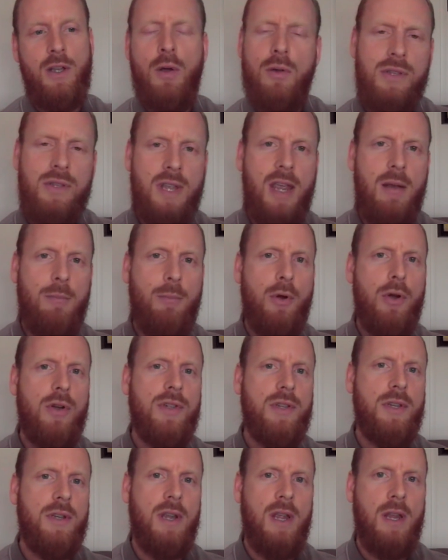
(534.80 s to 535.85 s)
No sane
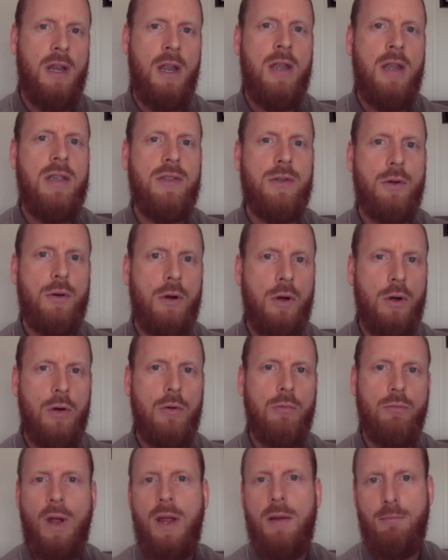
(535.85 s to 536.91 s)
person in his or
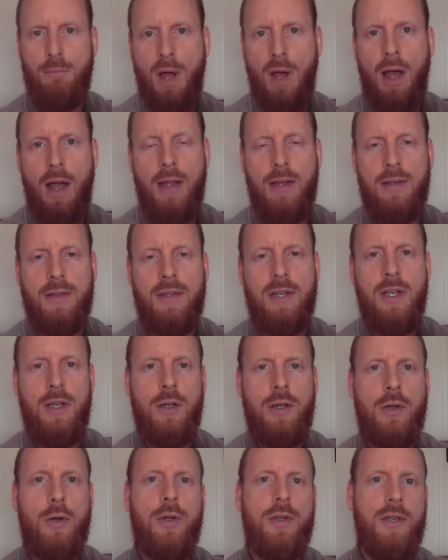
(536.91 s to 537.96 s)
her right mind
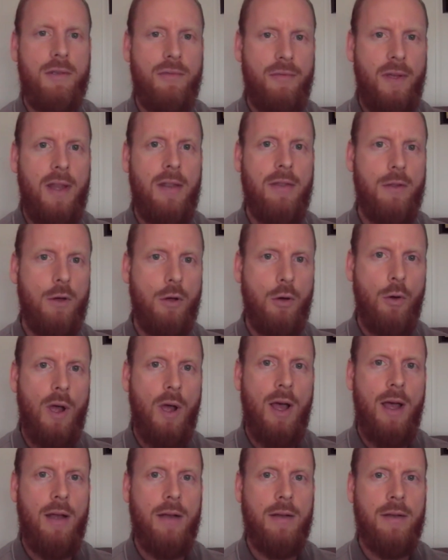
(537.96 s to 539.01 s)
could defend the
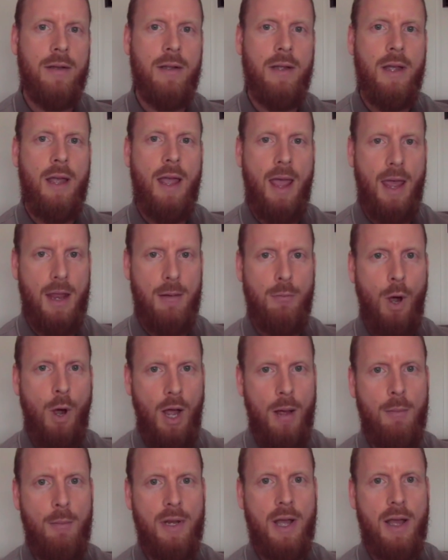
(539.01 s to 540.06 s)
Quran and
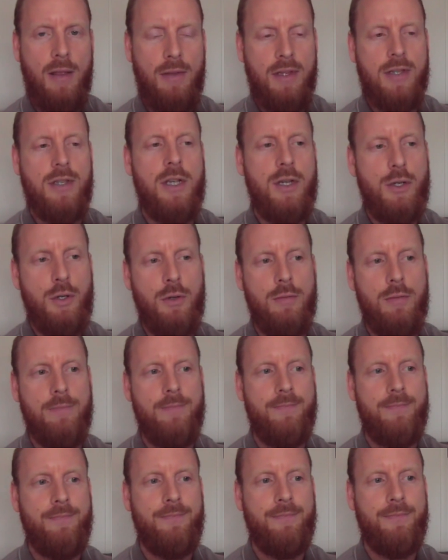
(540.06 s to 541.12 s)
Muhammad on this issue.
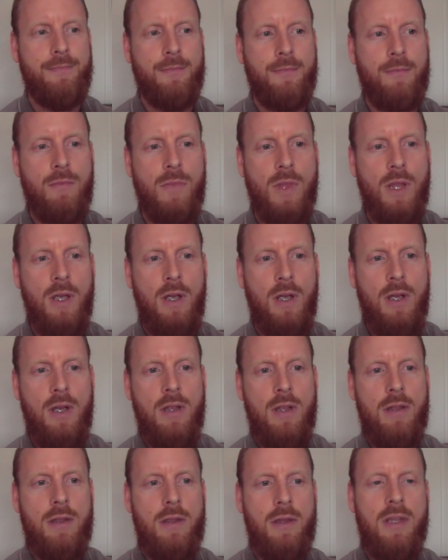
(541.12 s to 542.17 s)

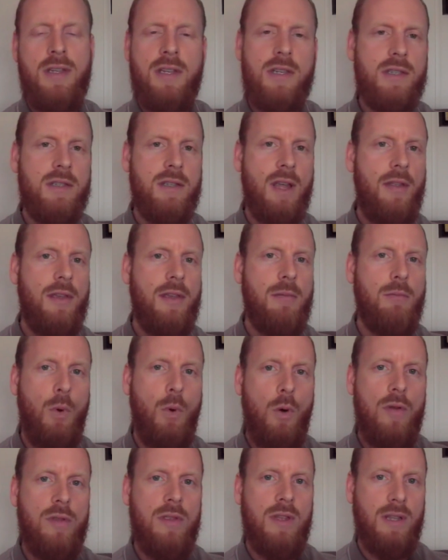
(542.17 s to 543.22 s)
This is nothing
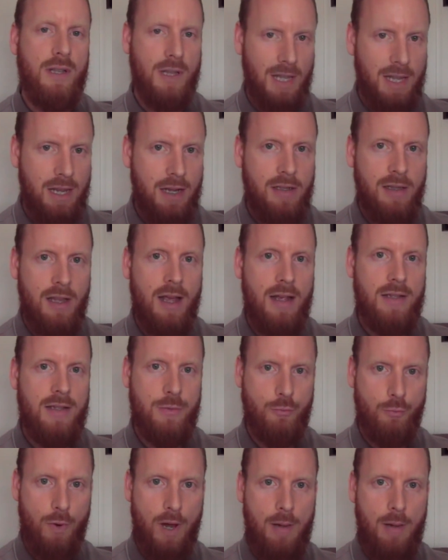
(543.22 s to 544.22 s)
more than legalized